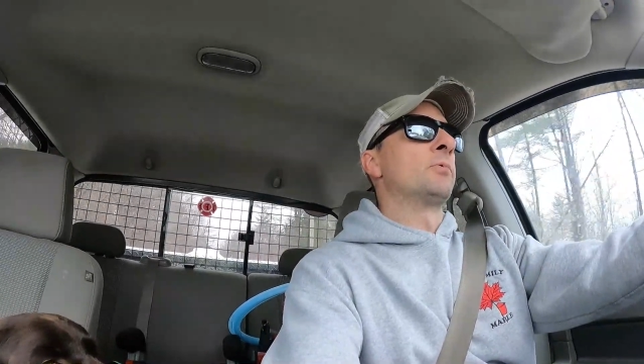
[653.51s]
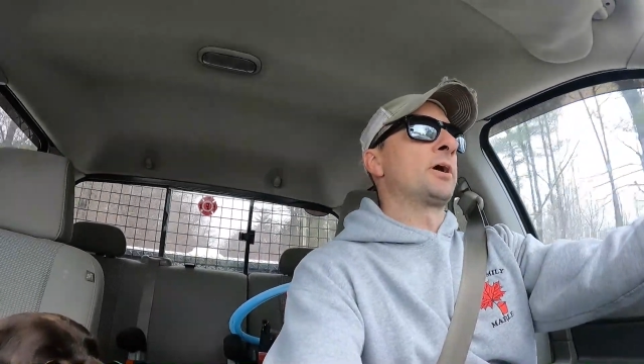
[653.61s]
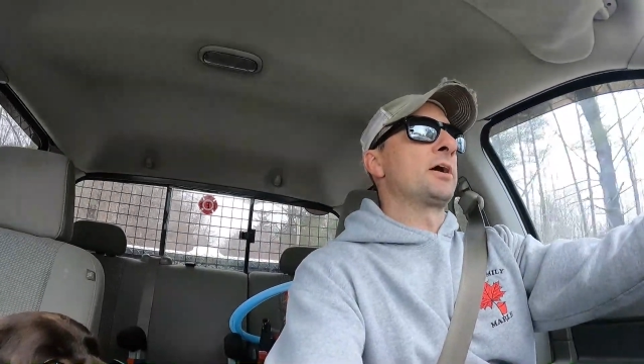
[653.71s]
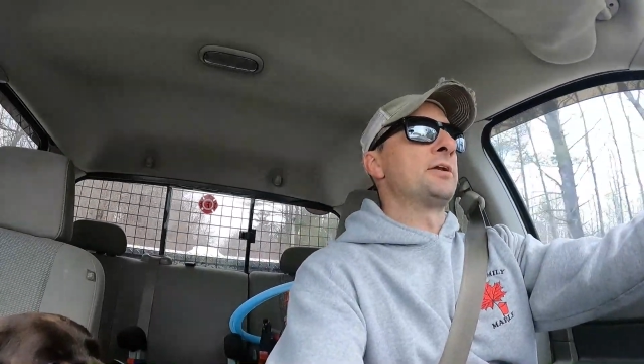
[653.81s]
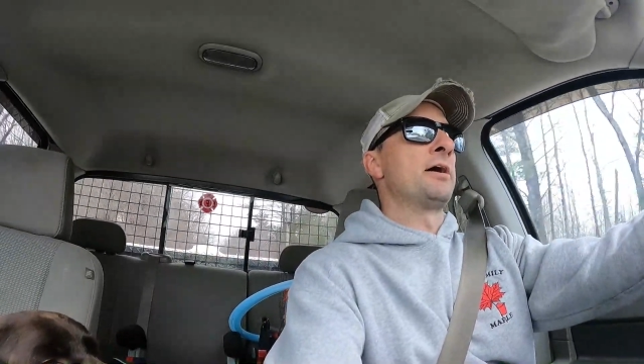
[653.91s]
When
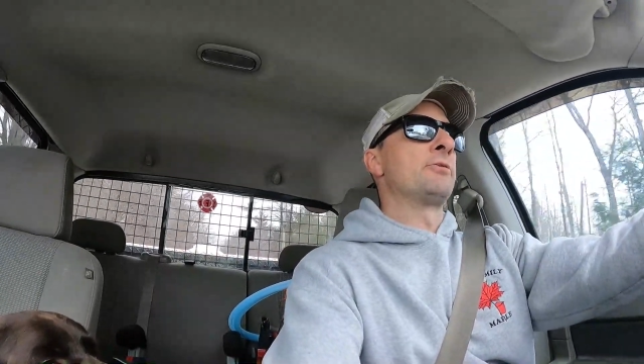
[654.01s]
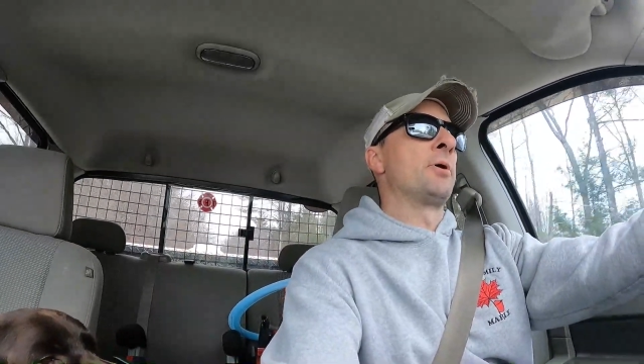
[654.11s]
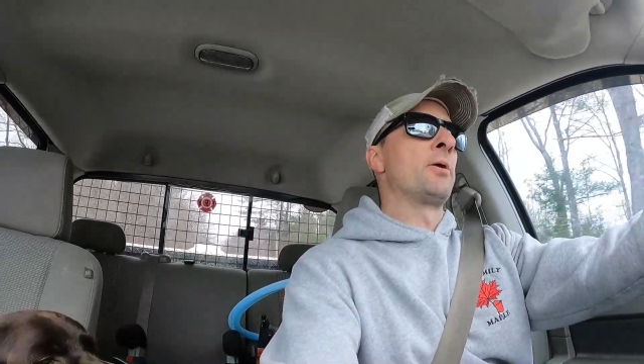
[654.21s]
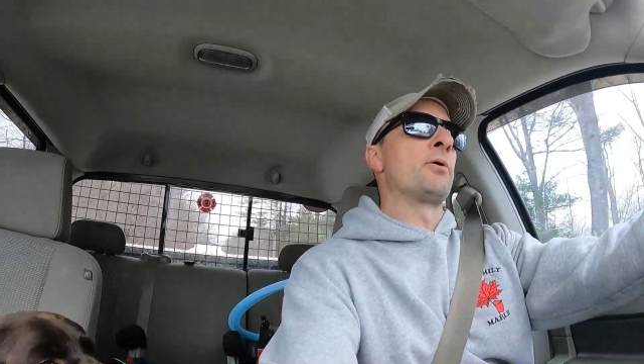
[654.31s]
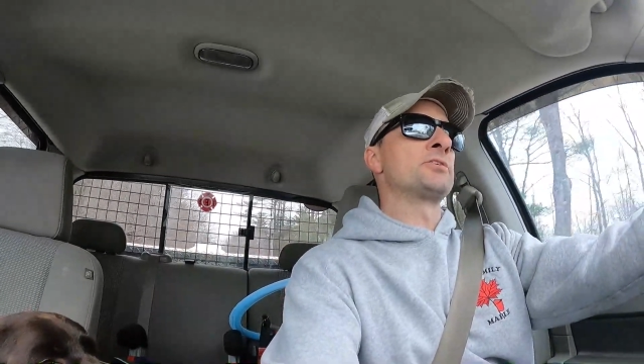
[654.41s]
I got down there,
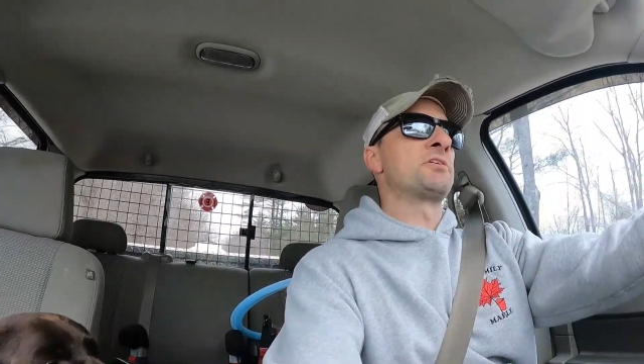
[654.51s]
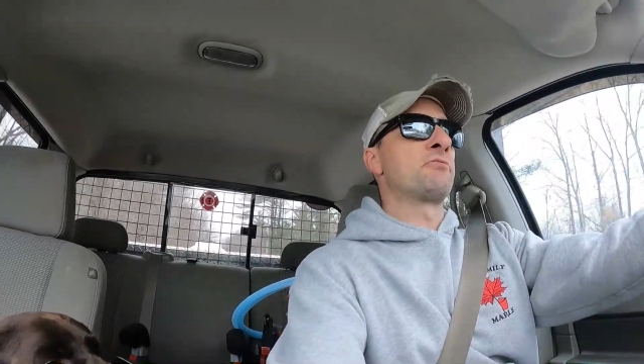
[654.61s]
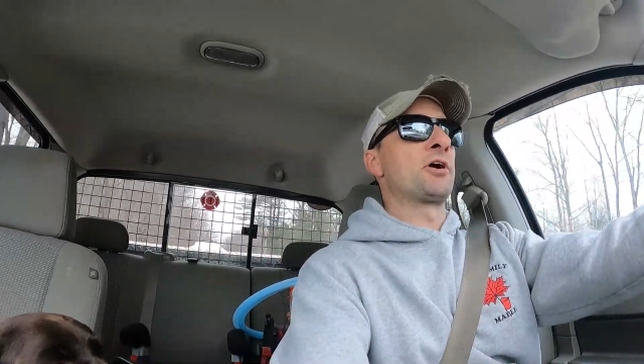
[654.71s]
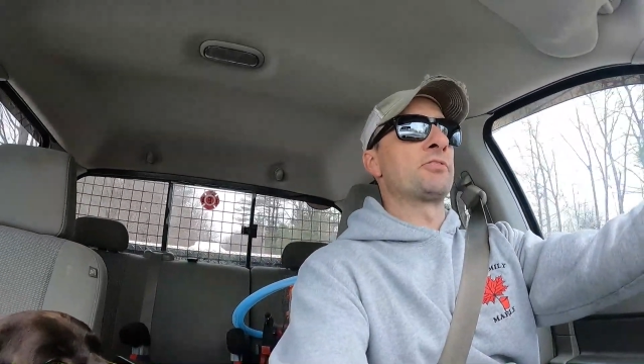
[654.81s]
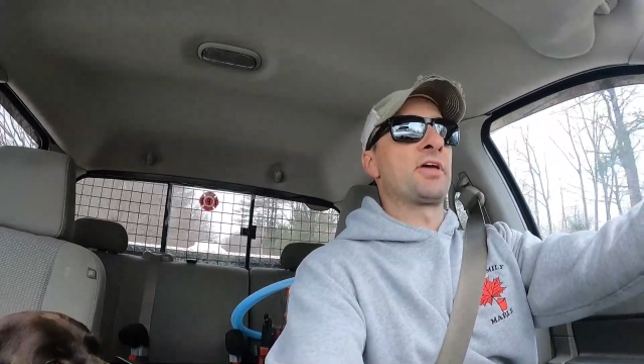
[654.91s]
I realized I
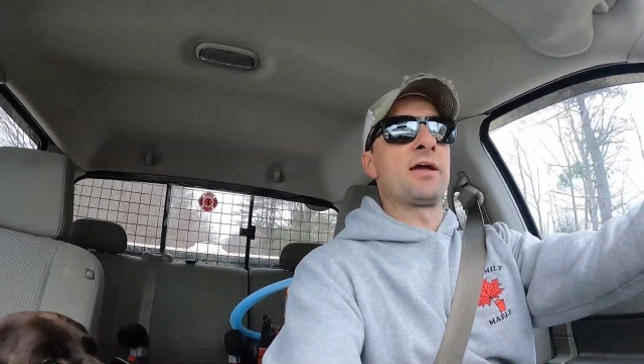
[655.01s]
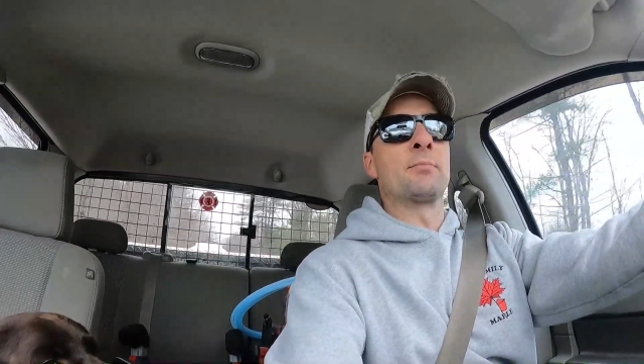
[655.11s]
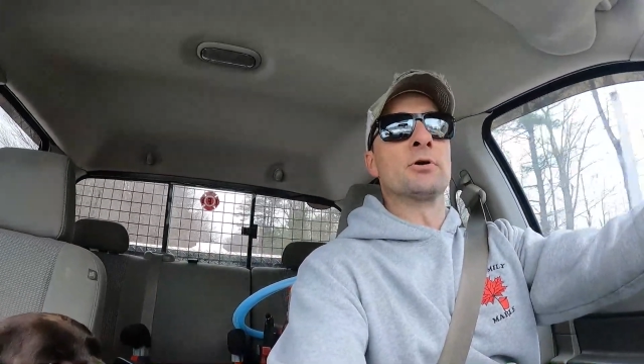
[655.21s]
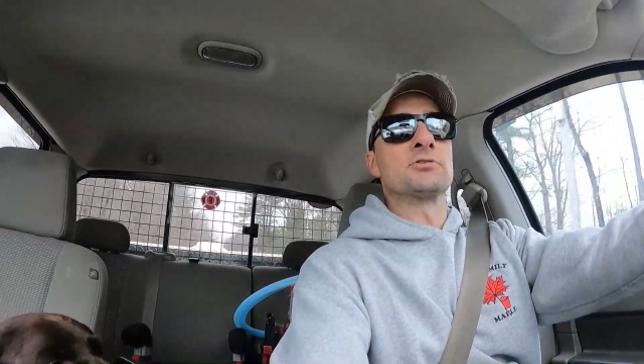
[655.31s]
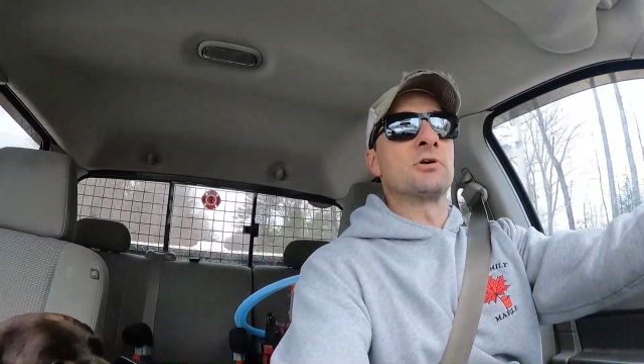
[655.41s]
forgot the
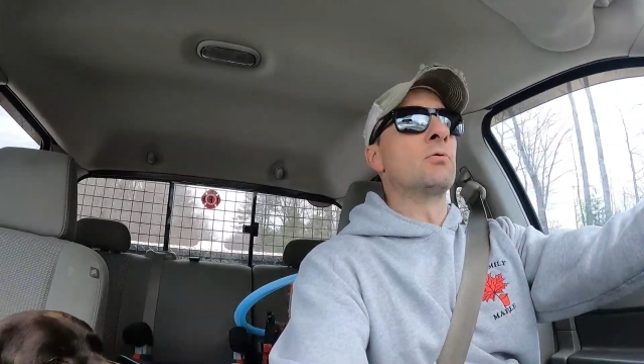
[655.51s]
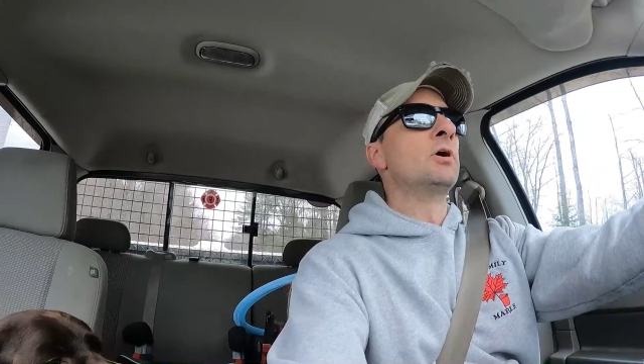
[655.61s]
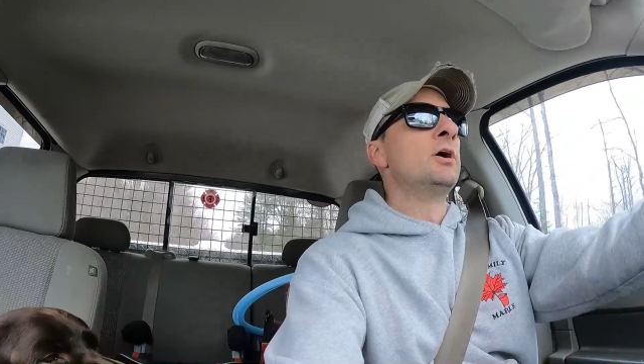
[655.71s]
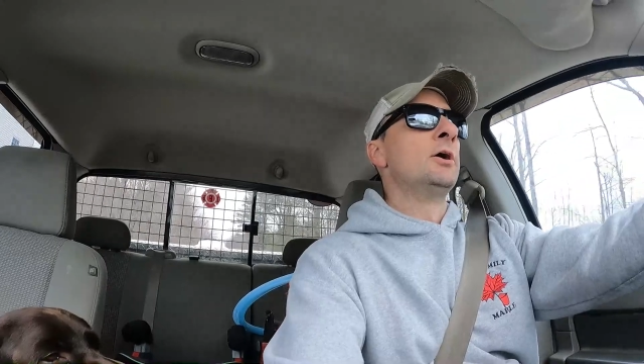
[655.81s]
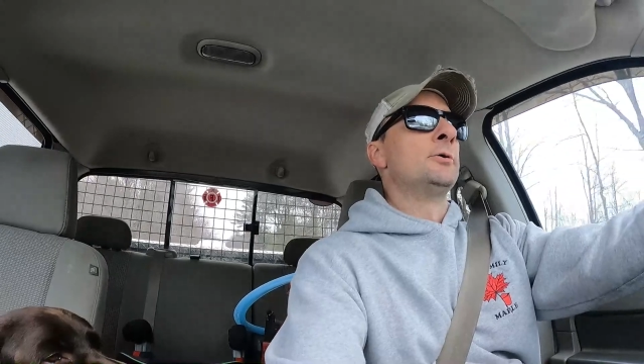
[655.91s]
camera, so
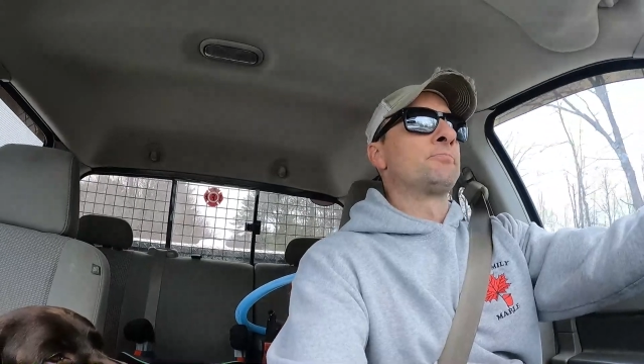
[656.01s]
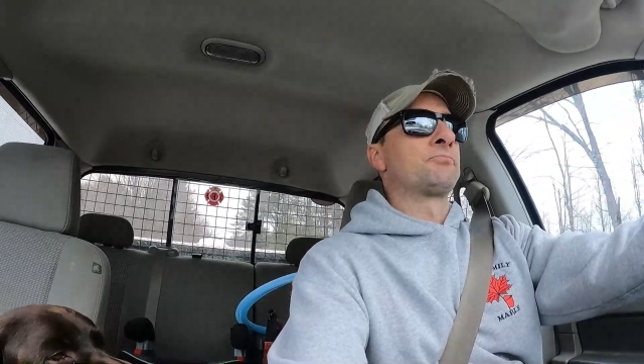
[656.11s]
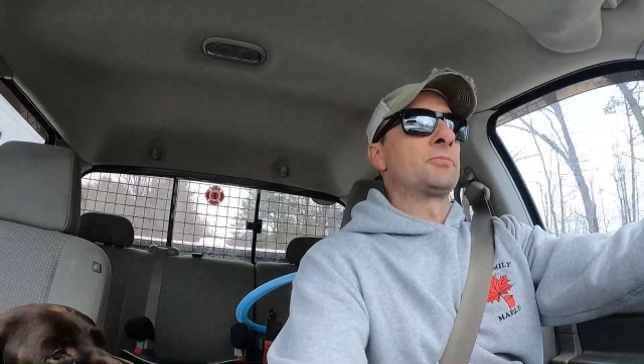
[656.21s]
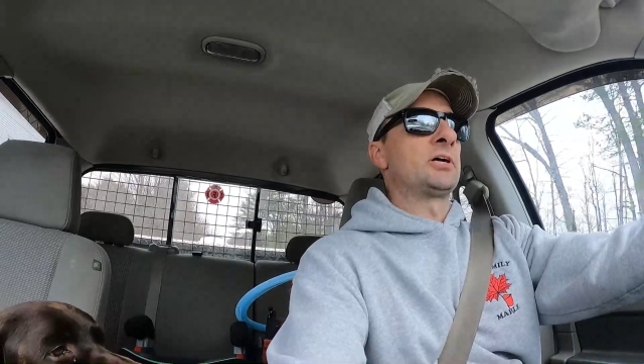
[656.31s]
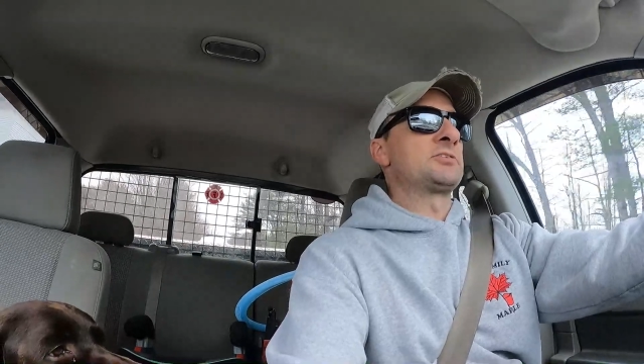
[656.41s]

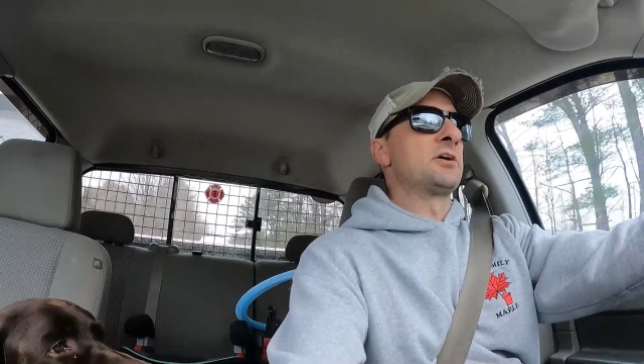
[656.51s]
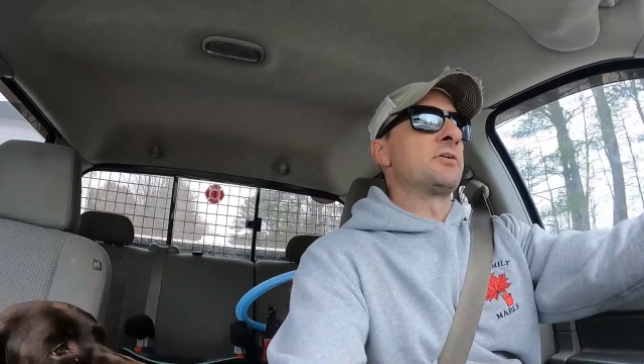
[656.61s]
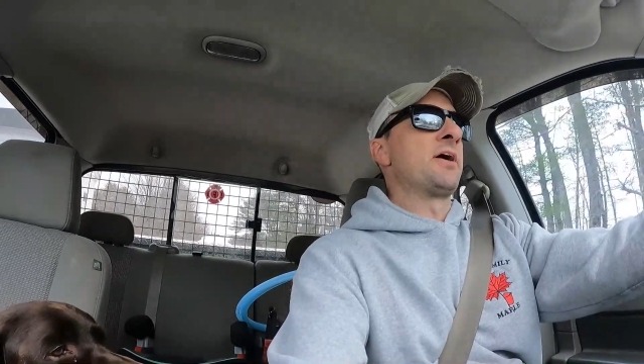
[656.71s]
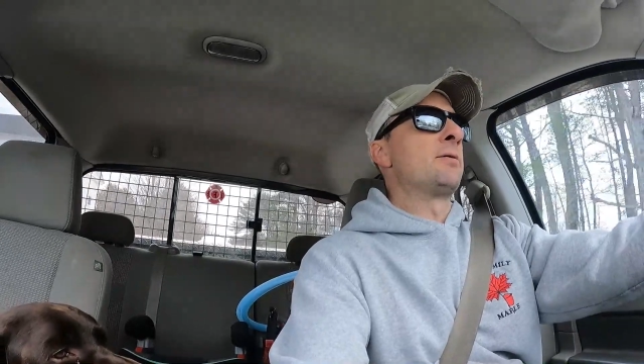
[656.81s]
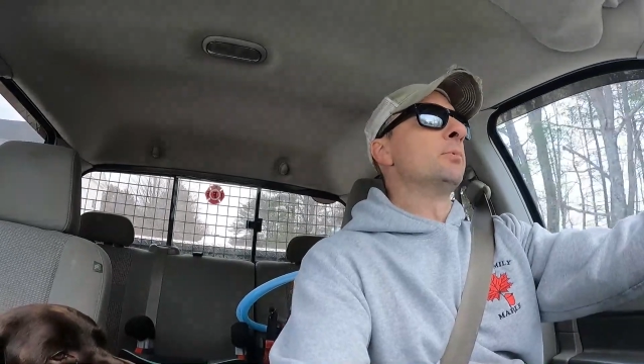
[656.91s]
that's the end of that.